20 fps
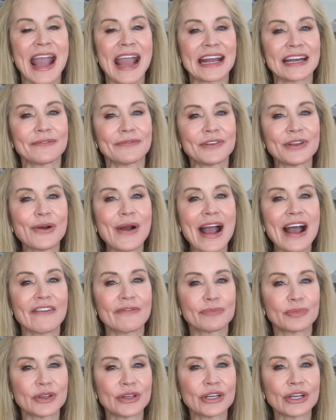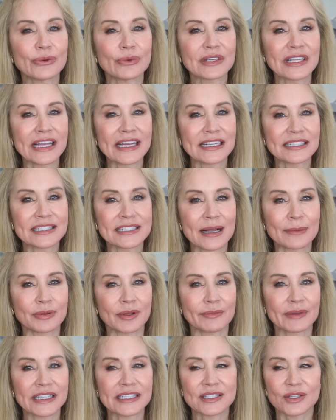And if you have beauty-related
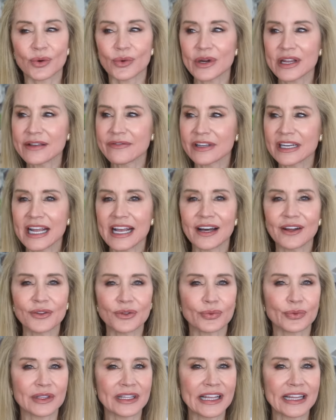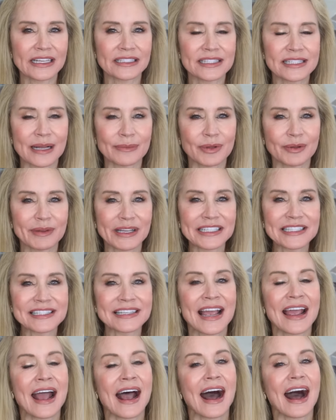supplements or even health-related supplements,